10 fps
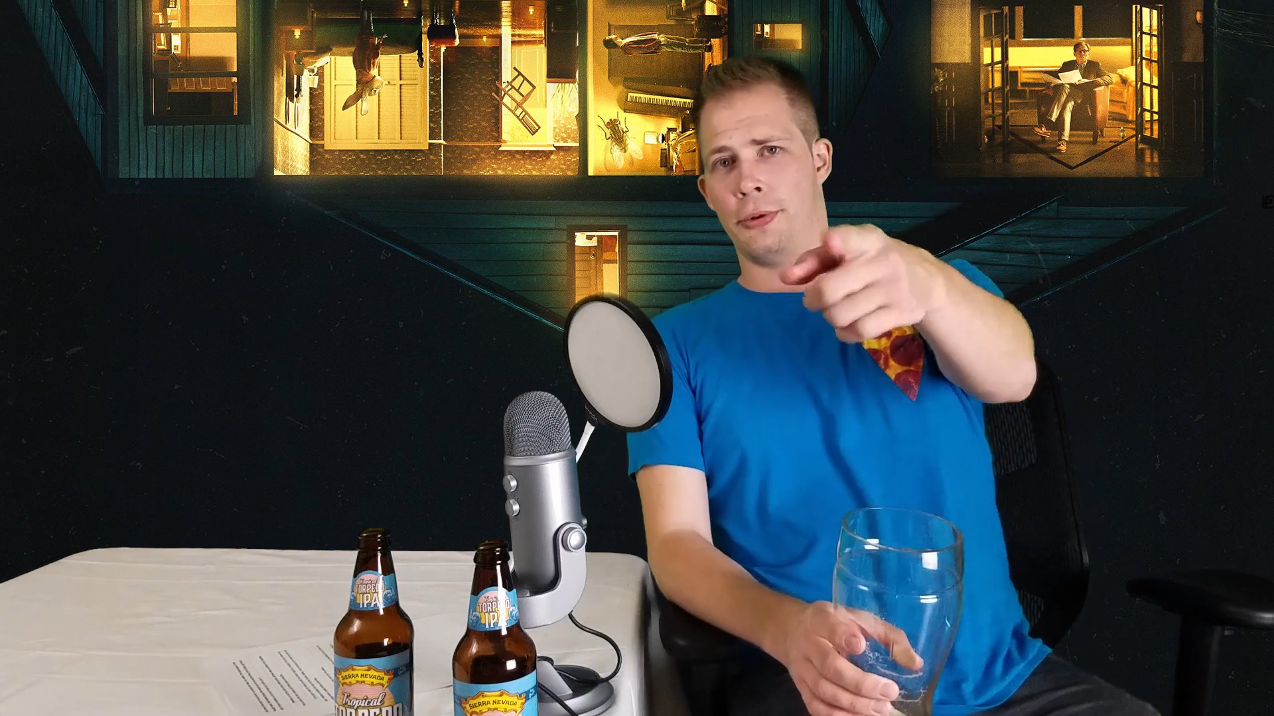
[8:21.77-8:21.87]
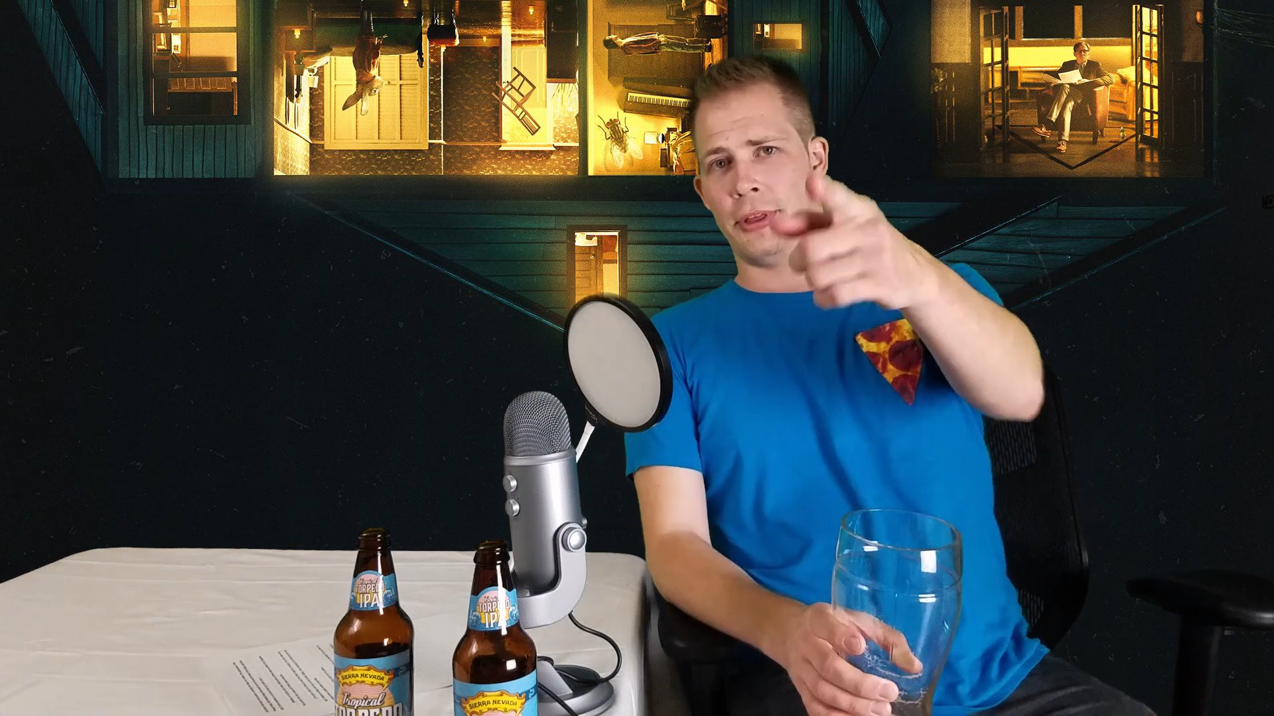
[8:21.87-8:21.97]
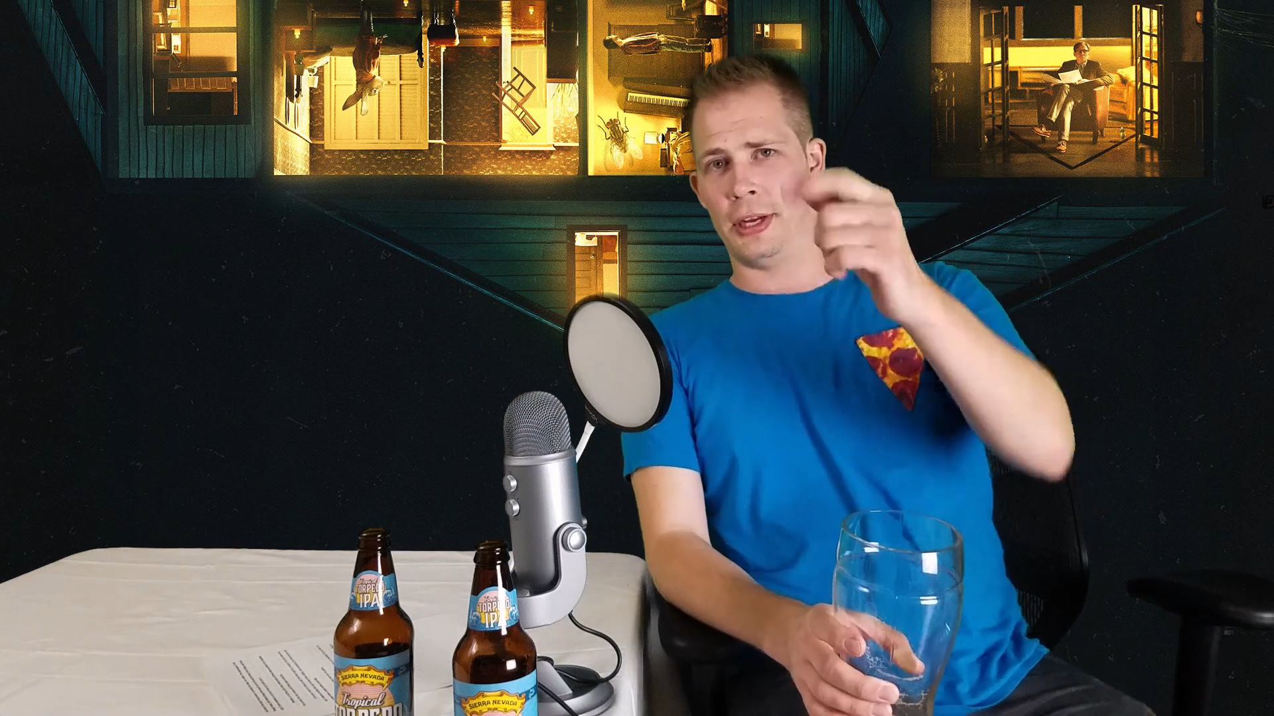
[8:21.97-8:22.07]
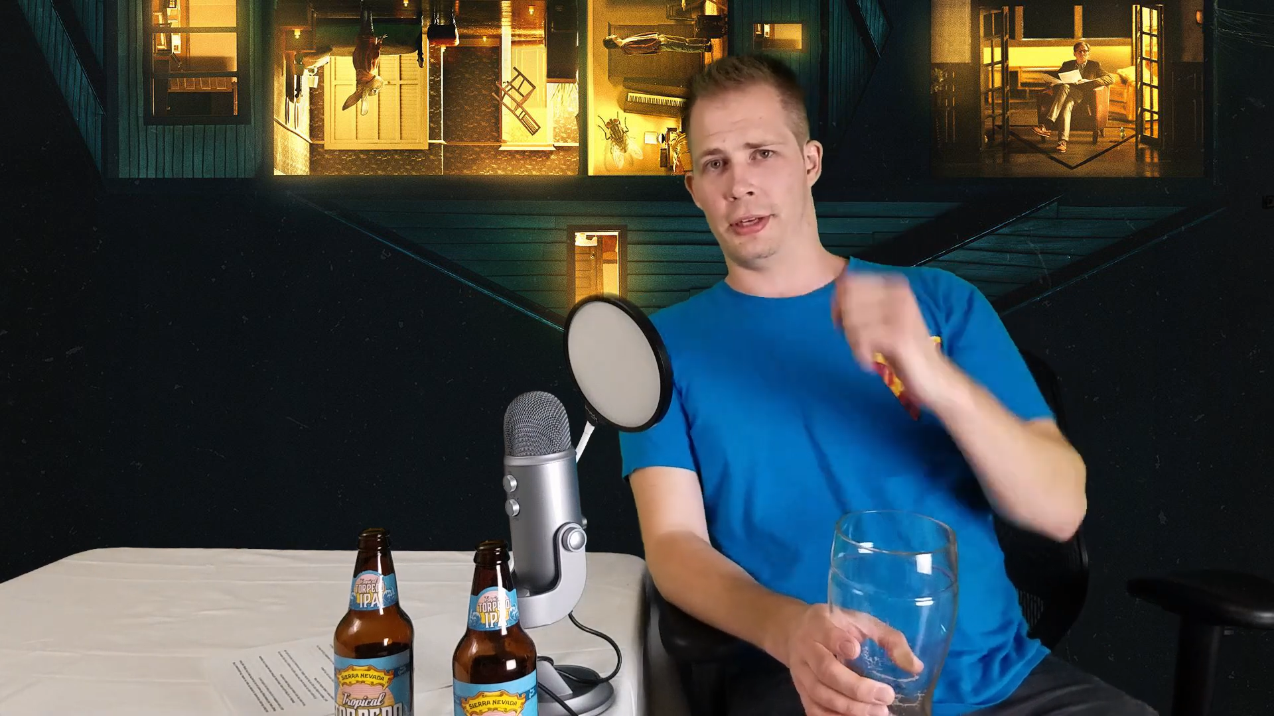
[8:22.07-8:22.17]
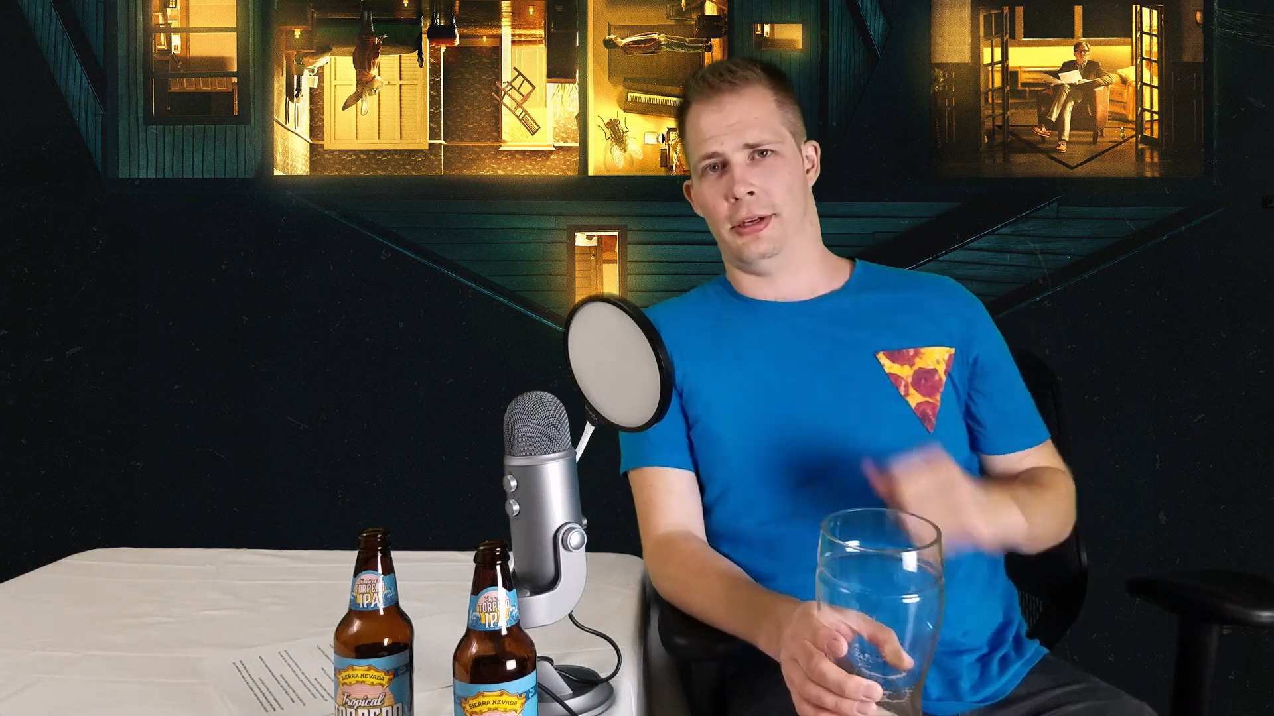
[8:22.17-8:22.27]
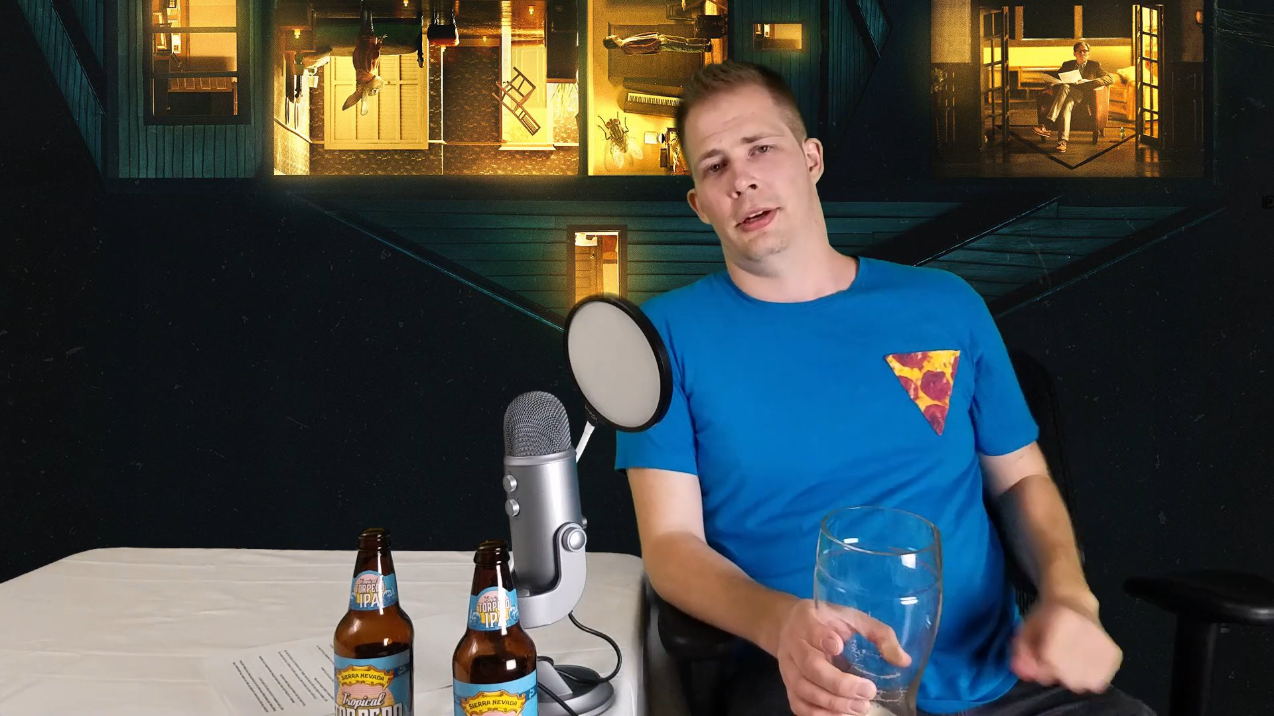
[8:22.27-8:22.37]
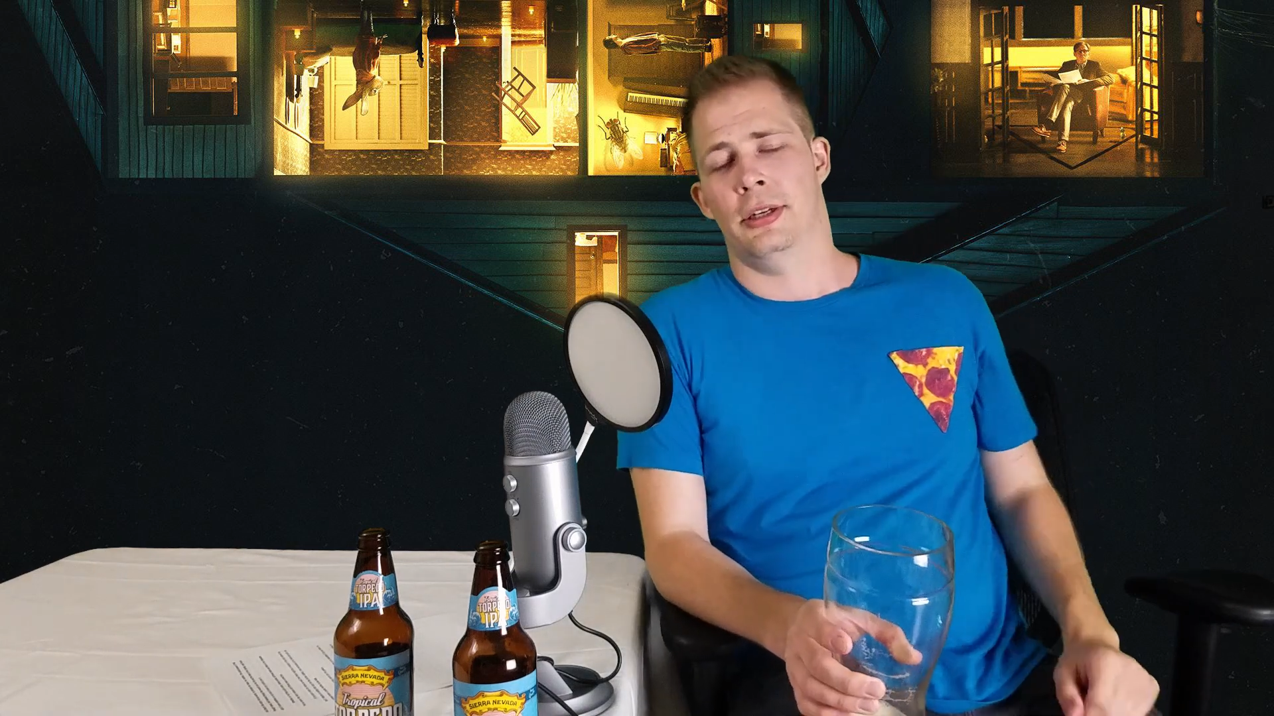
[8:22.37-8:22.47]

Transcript: think?